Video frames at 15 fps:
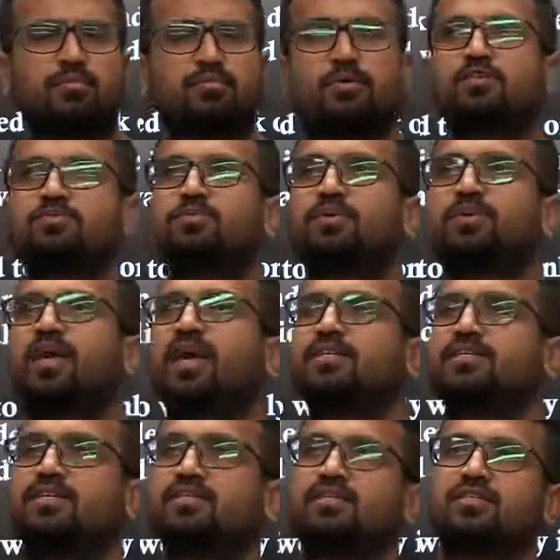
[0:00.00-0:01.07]

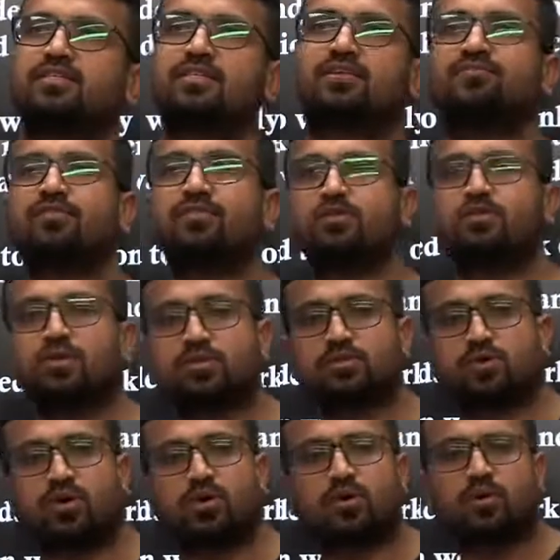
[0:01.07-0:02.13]
Perspicacious is someone who has
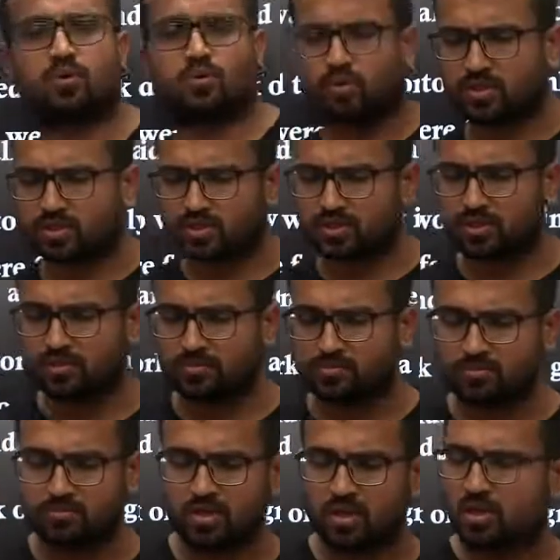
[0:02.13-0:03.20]
got
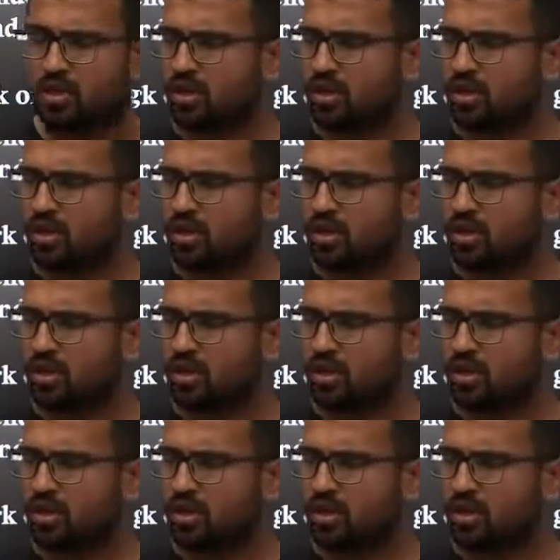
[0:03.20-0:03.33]
wisdom,